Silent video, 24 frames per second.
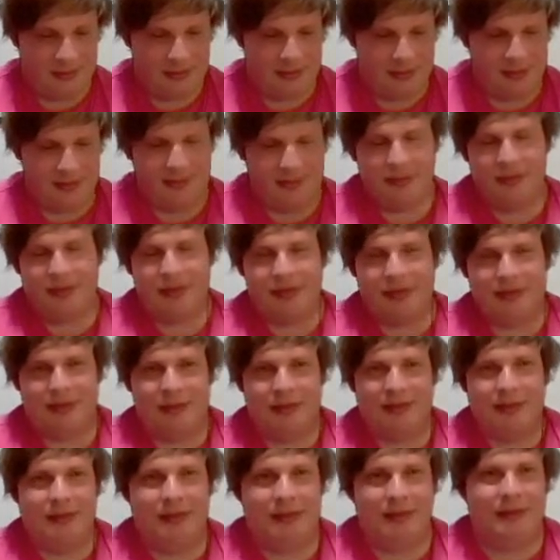
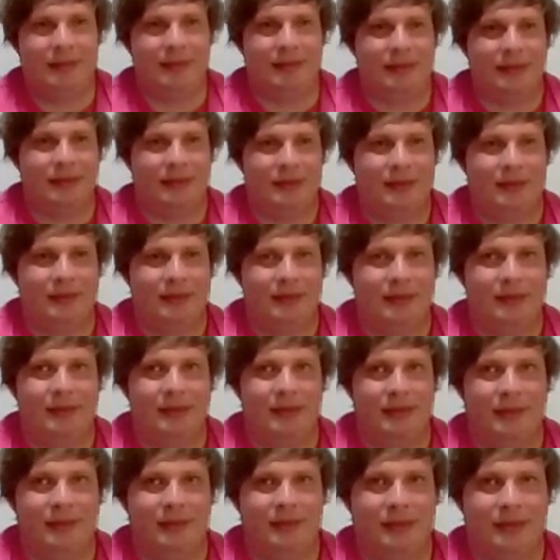
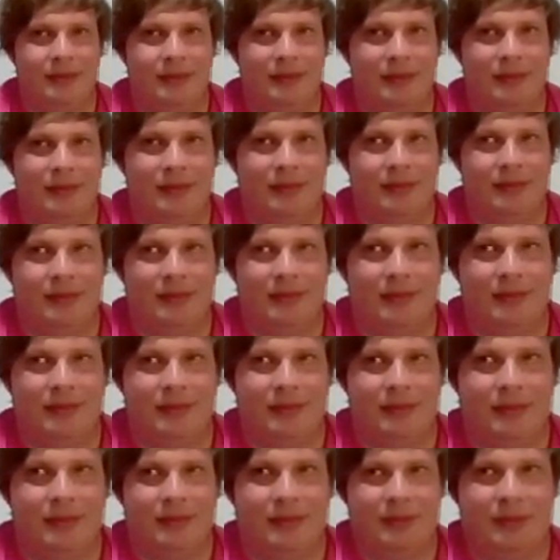
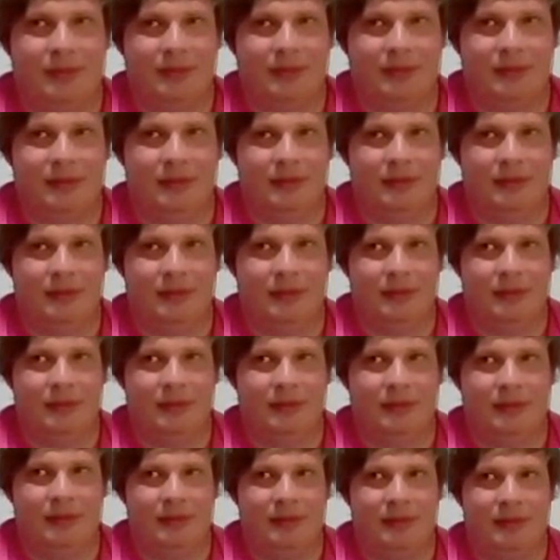
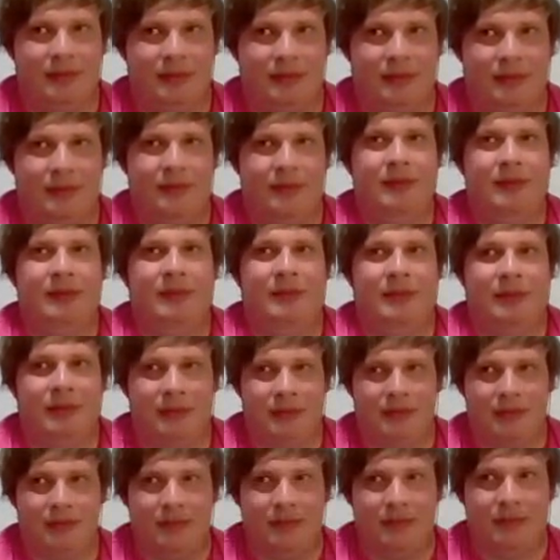
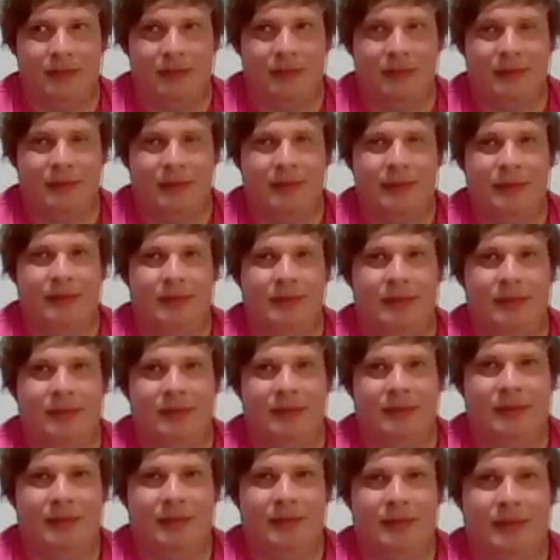
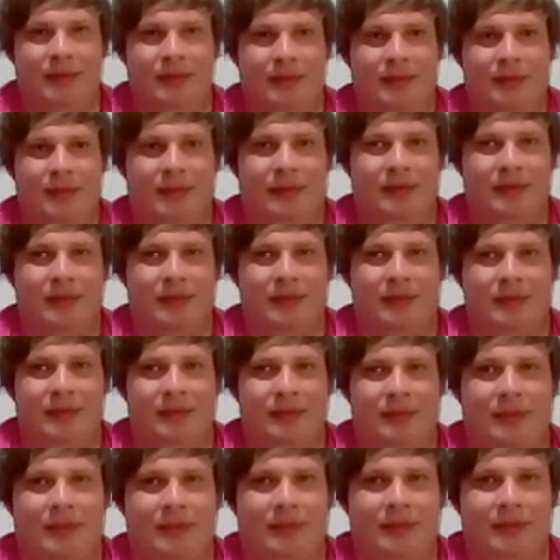
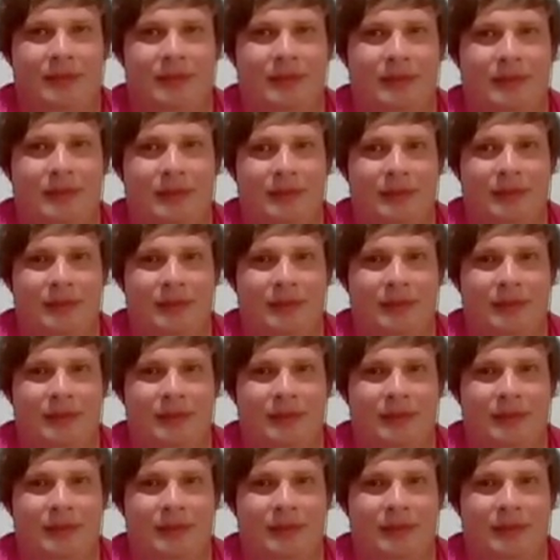[no speech]